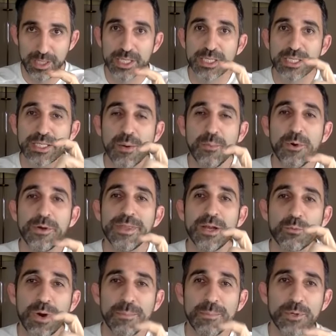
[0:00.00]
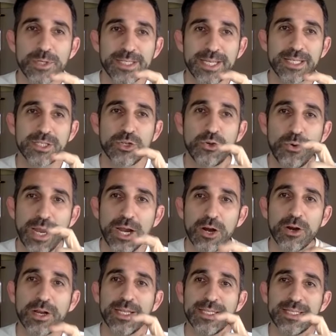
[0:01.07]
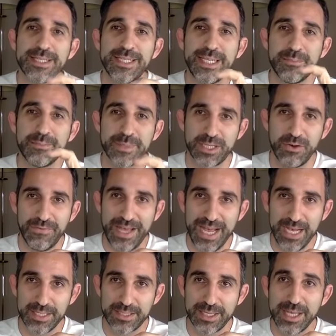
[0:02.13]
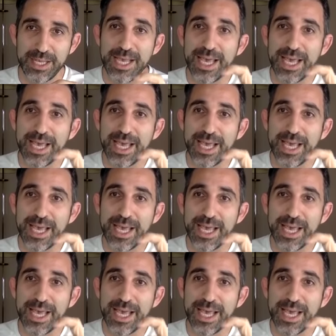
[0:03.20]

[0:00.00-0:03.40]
Someone that represents who Eric can see himself as.